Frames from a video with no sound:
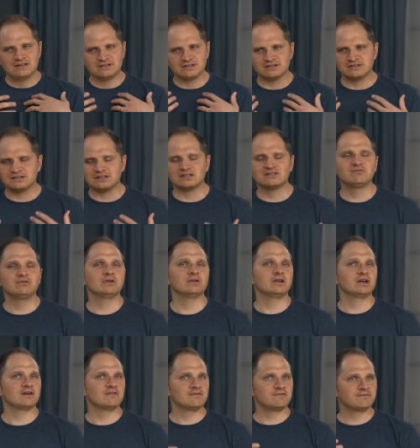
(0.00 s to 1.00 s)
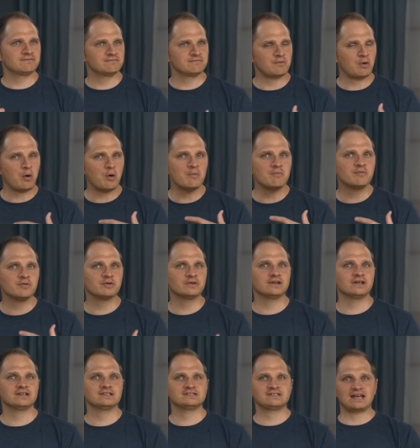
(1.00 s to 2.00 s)
just this feeling of
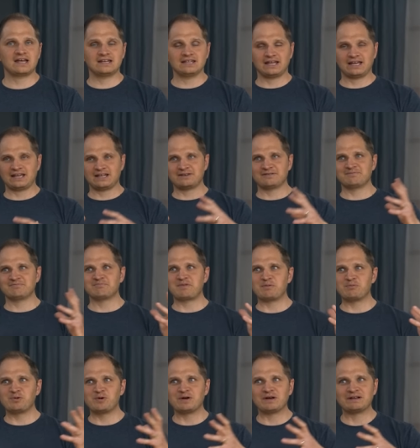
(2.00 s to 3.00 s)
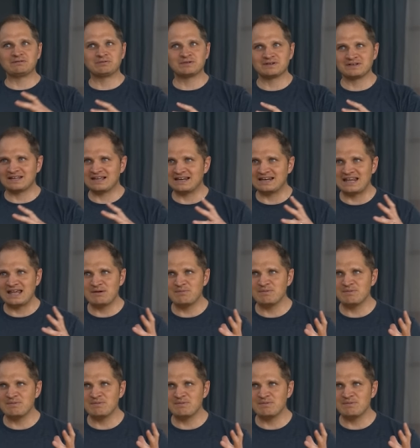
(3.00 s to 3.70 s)
hopefulness and like maybe we, an